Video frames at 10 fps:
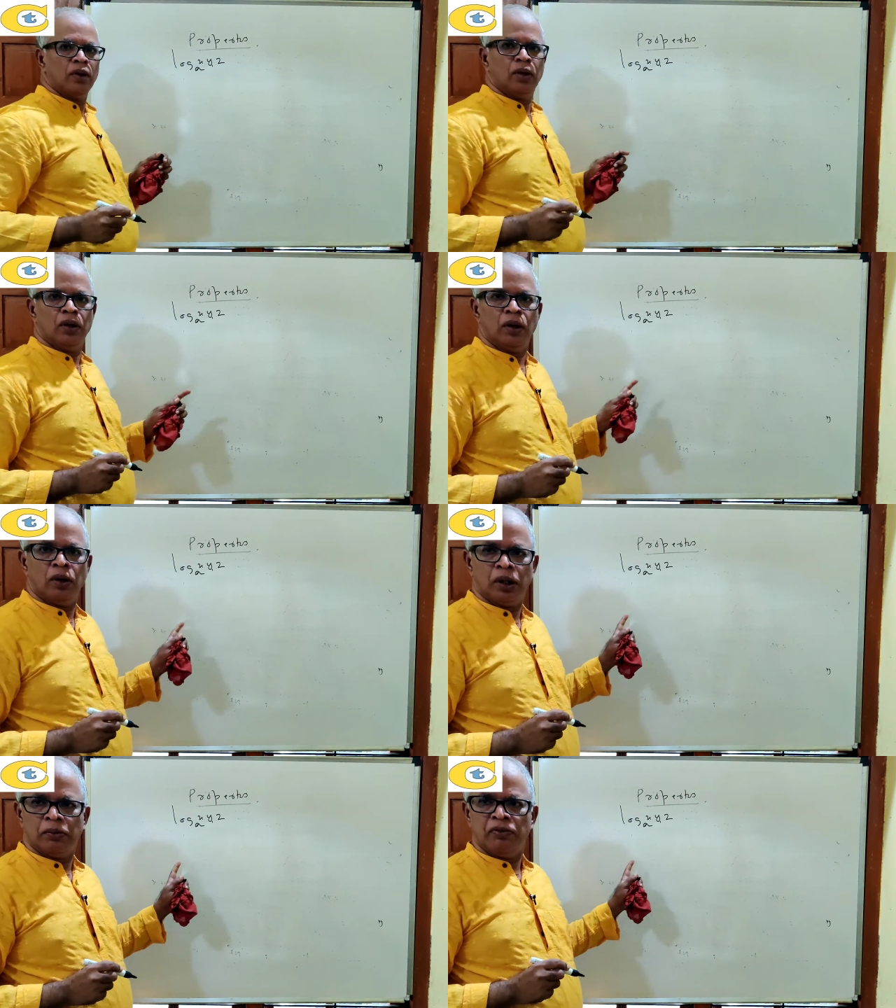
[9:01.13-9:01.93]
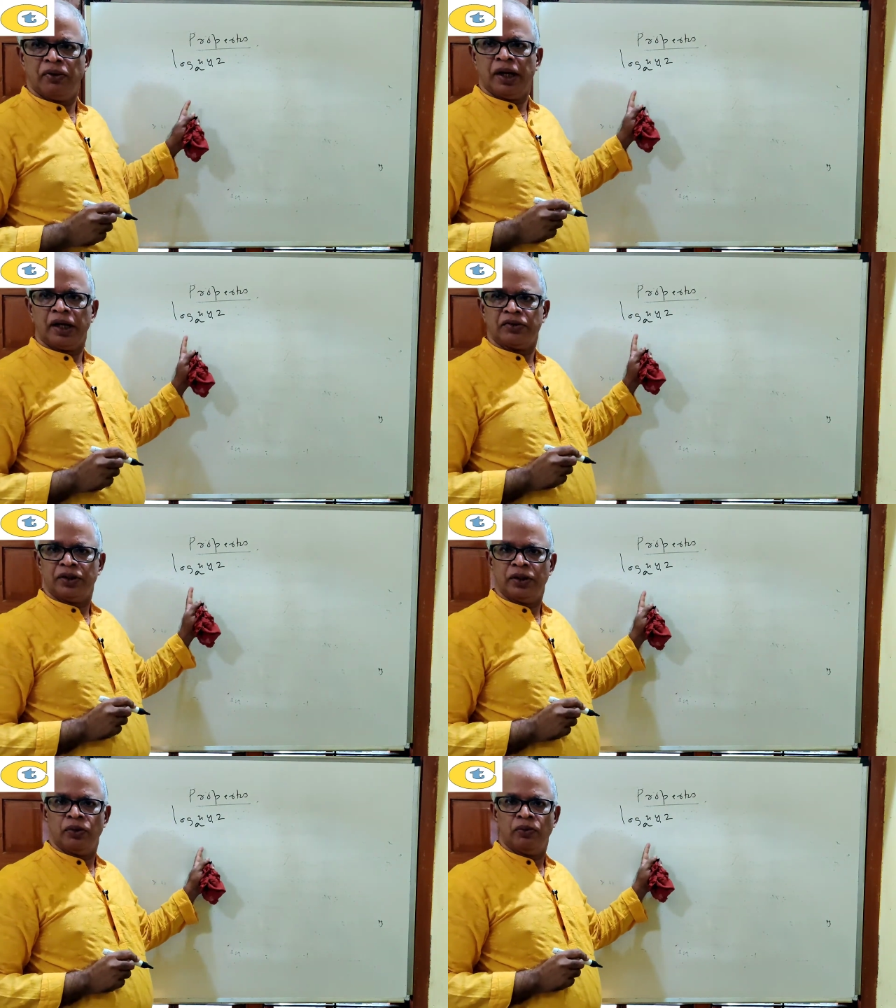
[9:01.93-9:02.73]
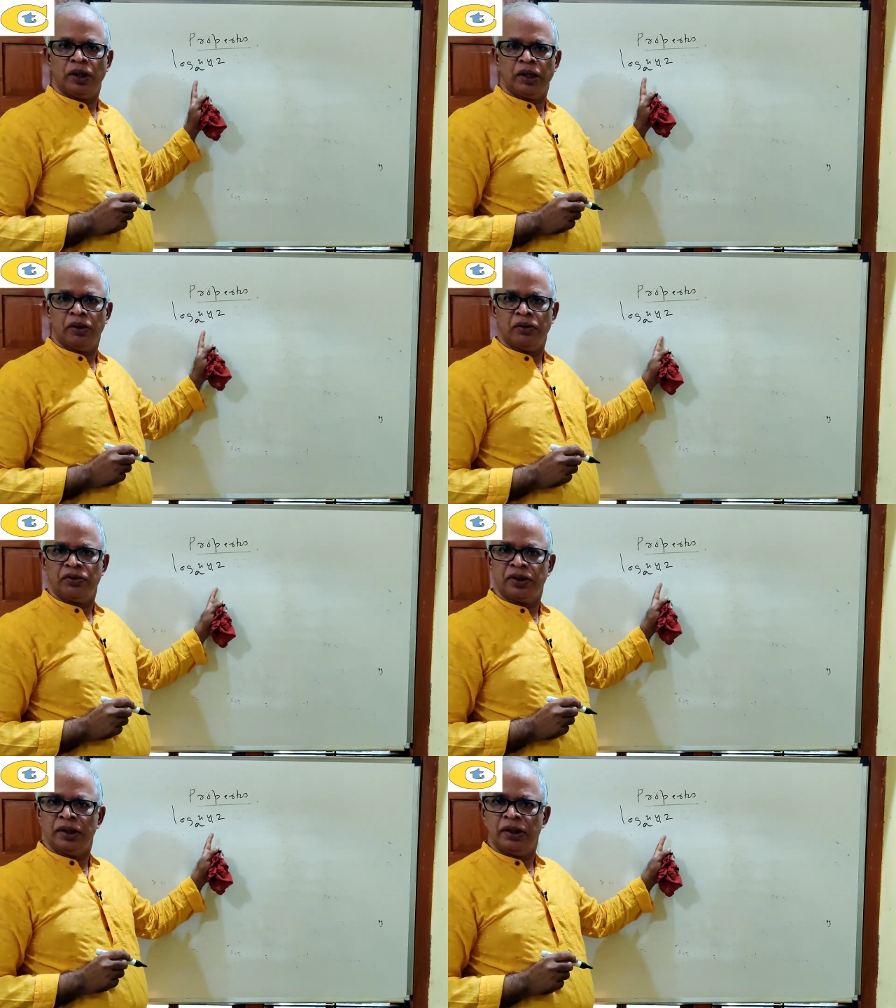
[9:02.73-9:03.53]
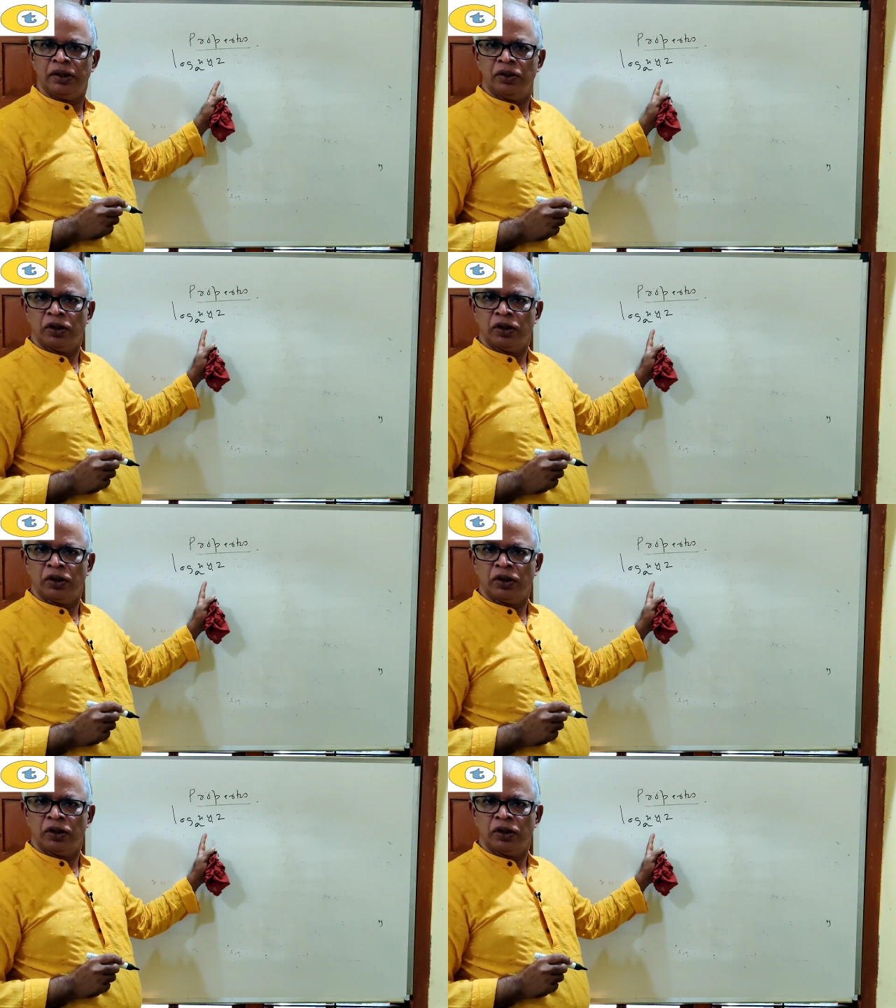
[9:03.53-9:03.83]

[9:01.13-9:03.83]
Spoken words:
Logarithm of x into y into z to the